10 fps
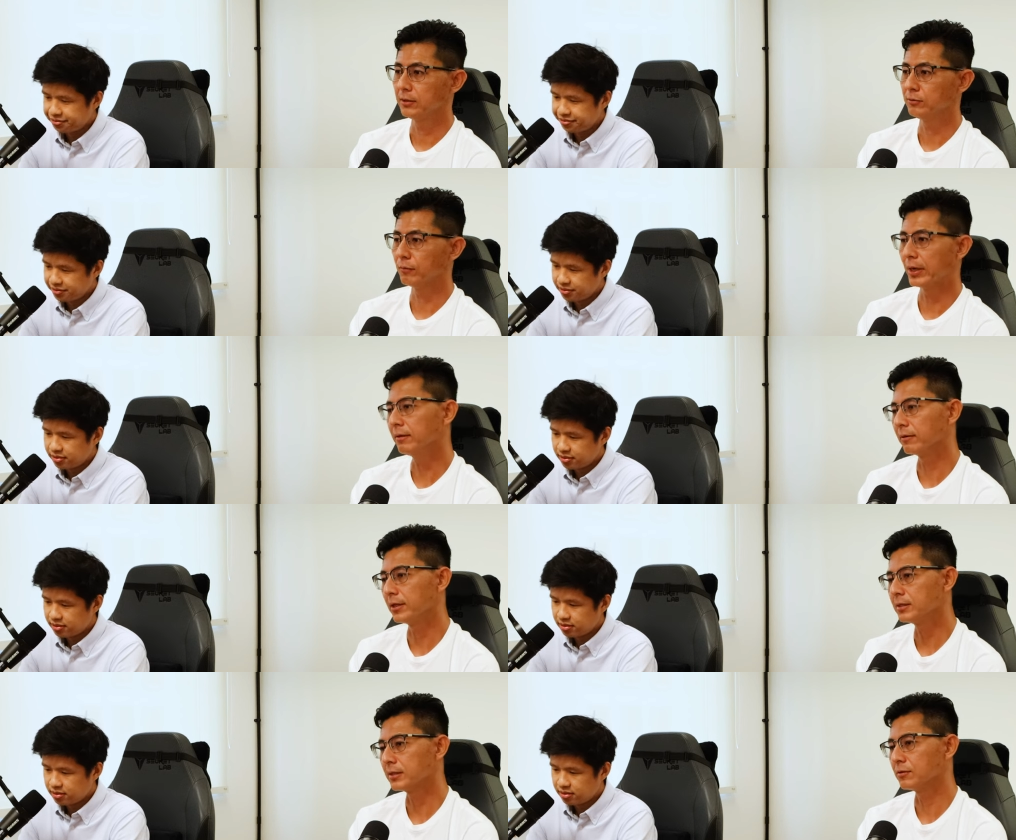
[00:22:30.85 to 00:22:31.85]
Speaker 1: And then and the
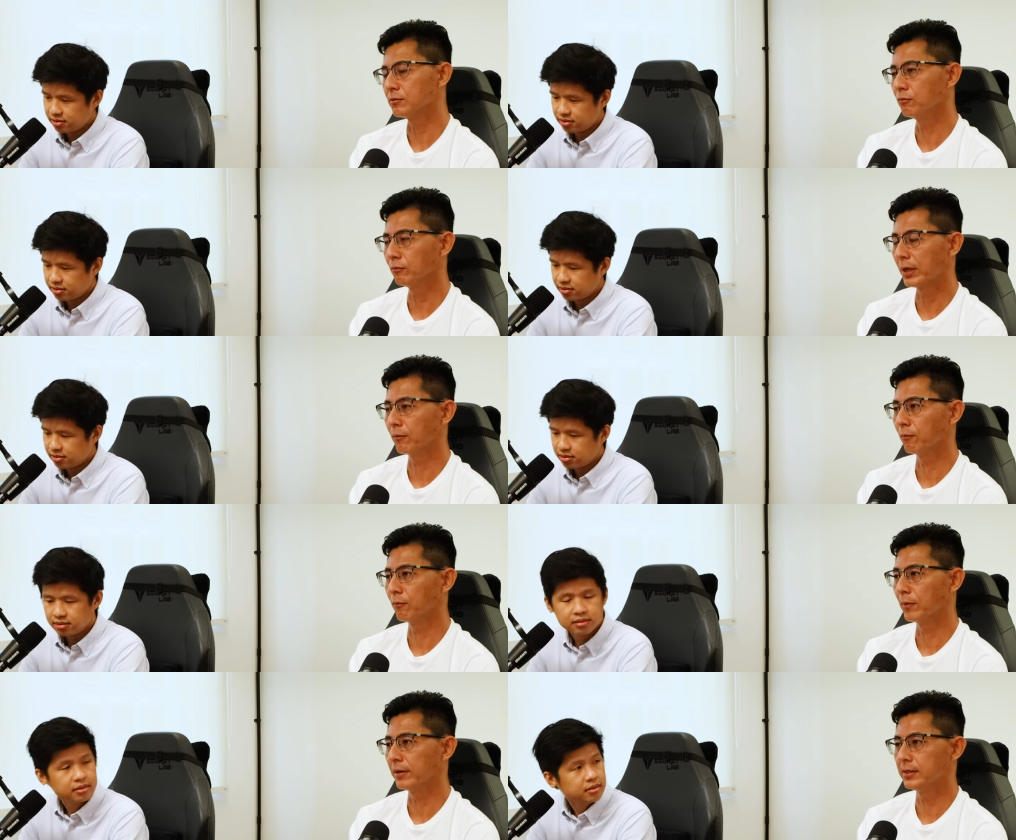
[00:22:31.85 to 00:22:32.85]
thing is, soon when
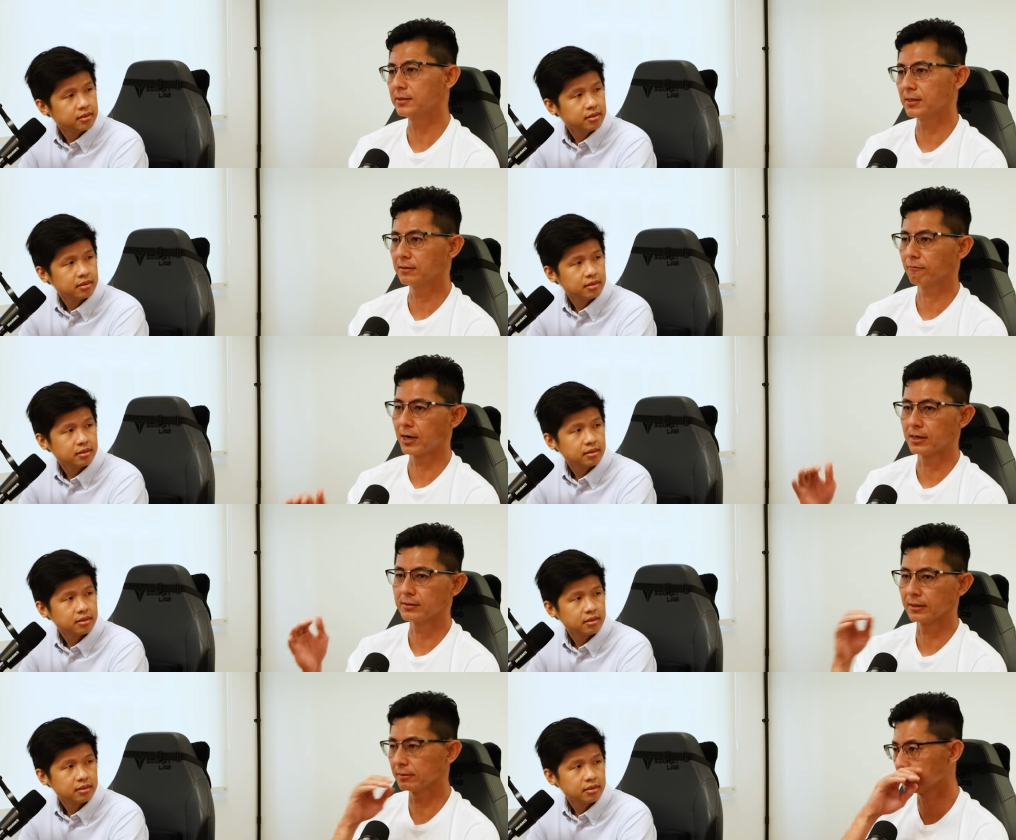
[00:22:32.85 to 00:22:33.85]
when this thing
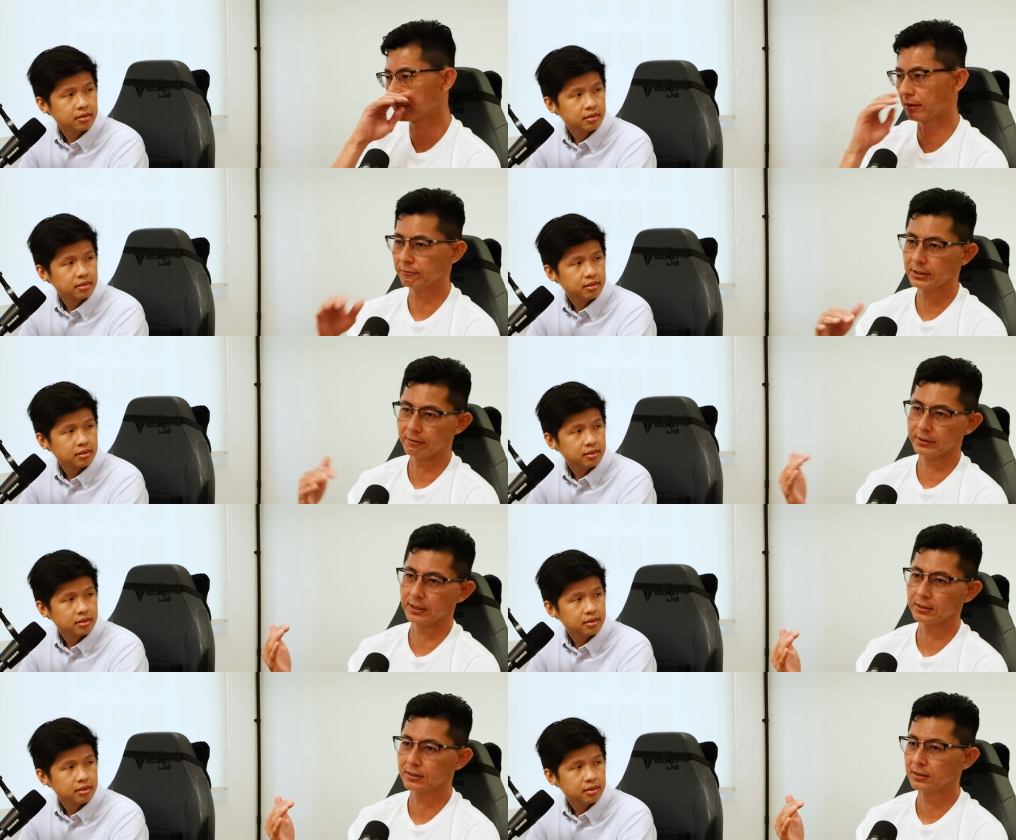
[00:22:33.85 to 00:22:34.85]
rise like salary
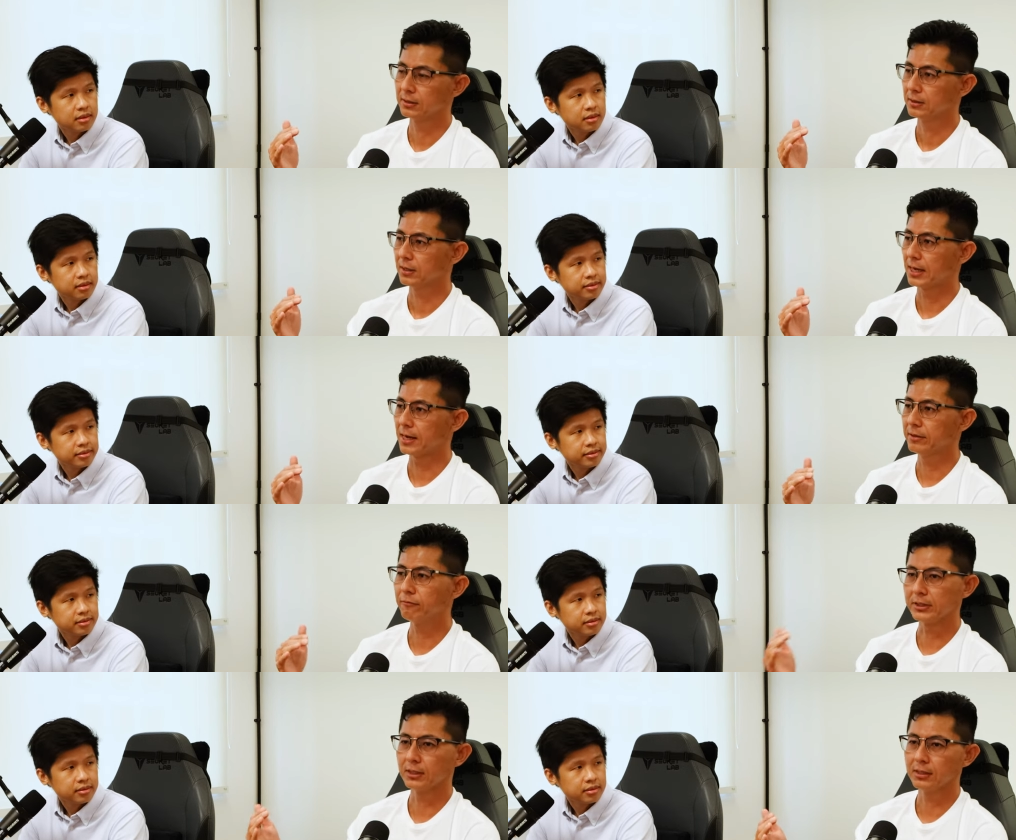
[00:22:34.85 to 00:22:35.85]
everything, other
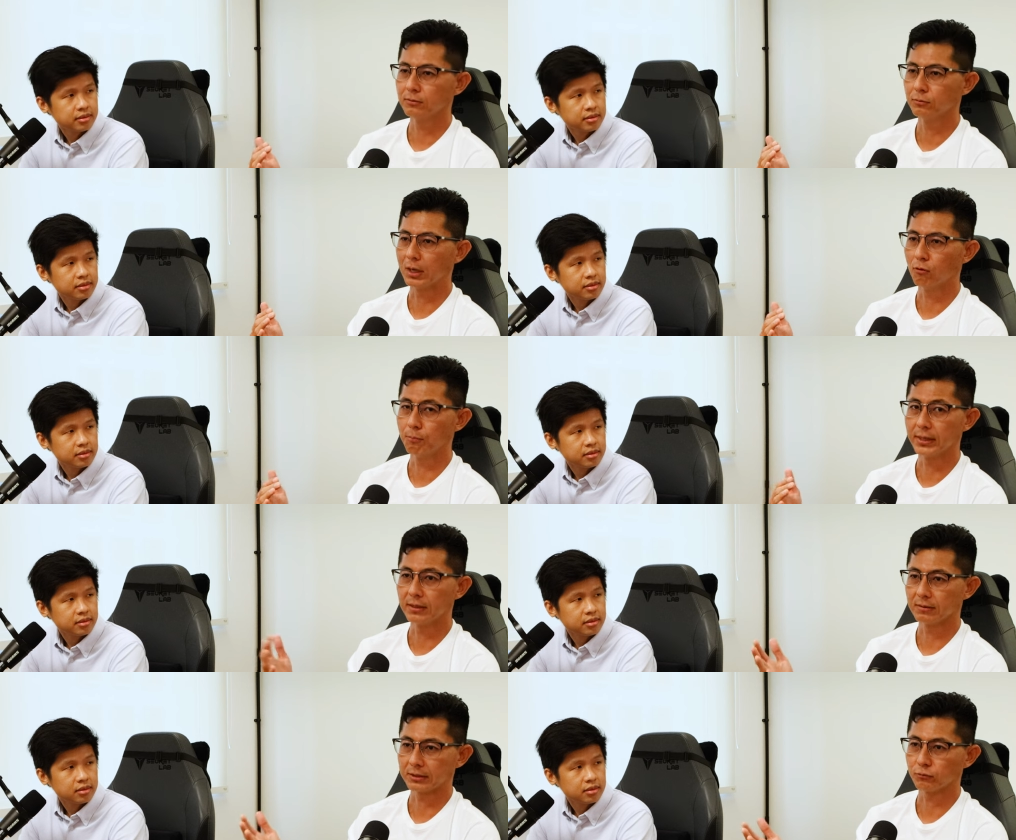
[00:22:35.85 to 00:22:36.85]
retailers who are
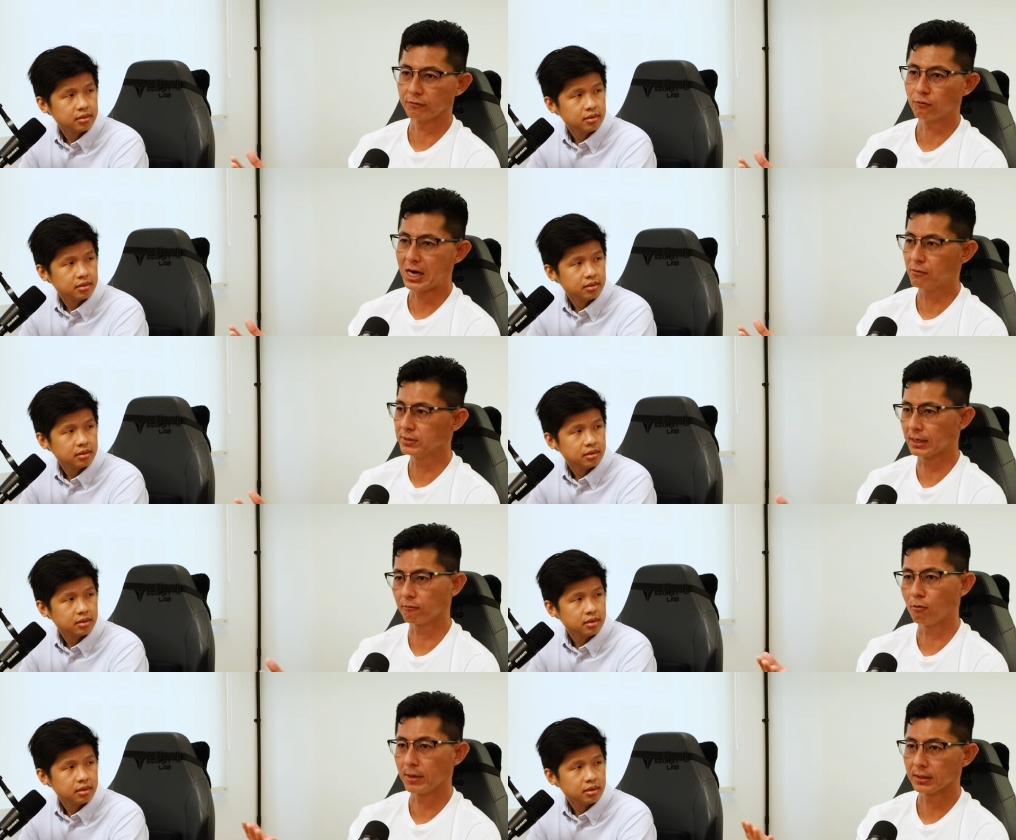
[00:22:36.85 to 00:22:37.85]
opening like 24 hours like
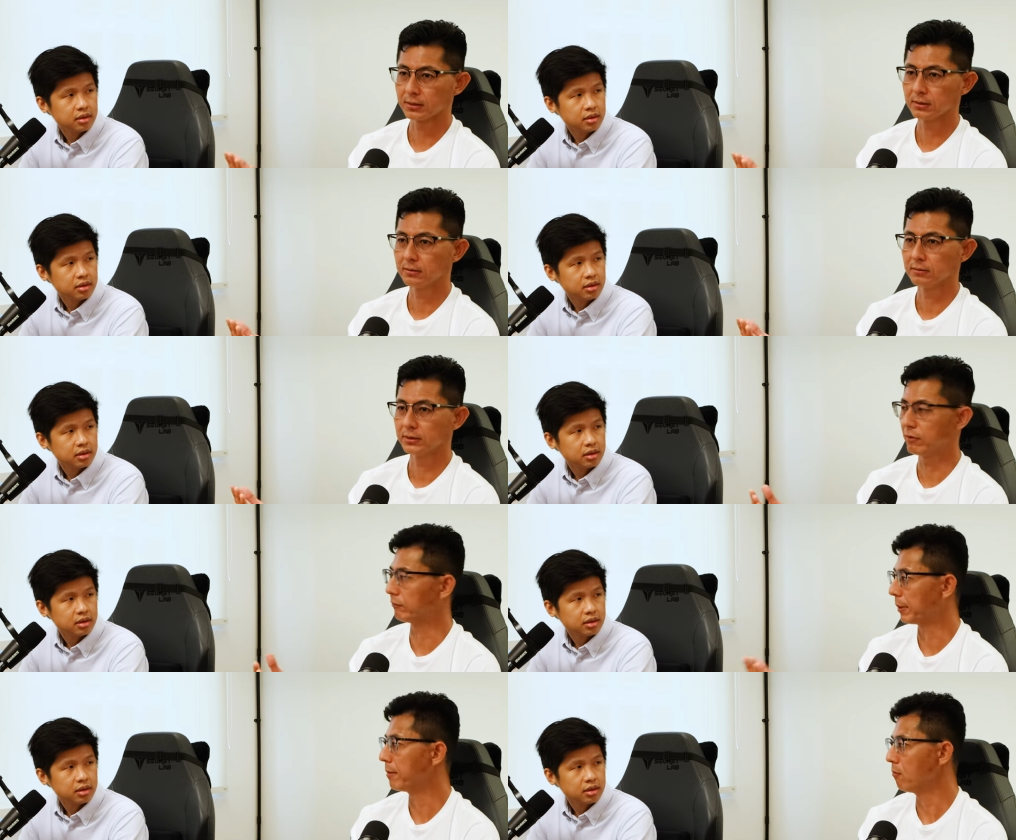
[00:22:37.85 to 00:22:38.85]
Walmart, mm-hmm. they
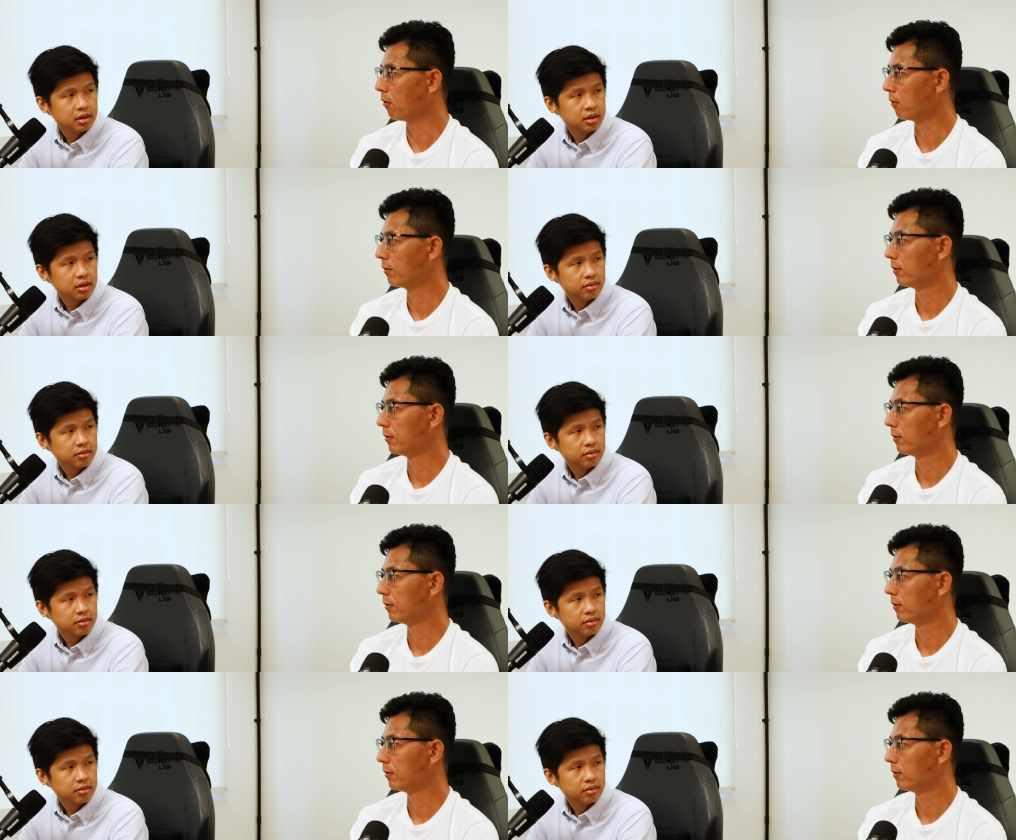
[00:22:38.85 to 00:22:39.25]
have to pay more.